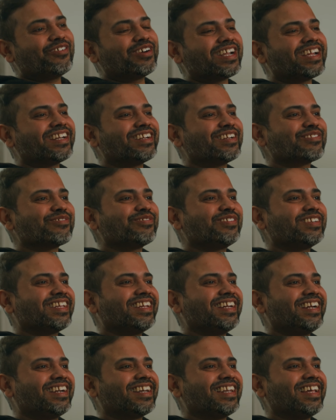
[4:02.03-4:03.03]
one niners
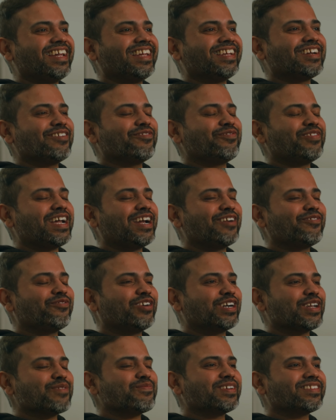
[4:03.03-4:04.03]
would get like a flat
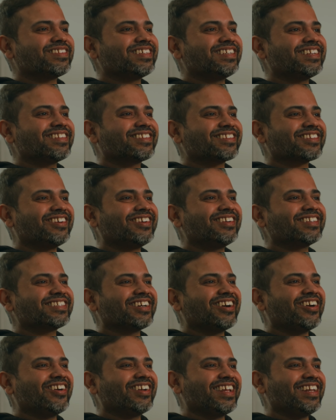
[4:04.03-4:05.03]
40%
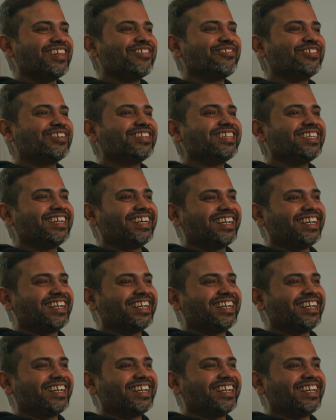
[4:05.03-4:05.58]
discount on any food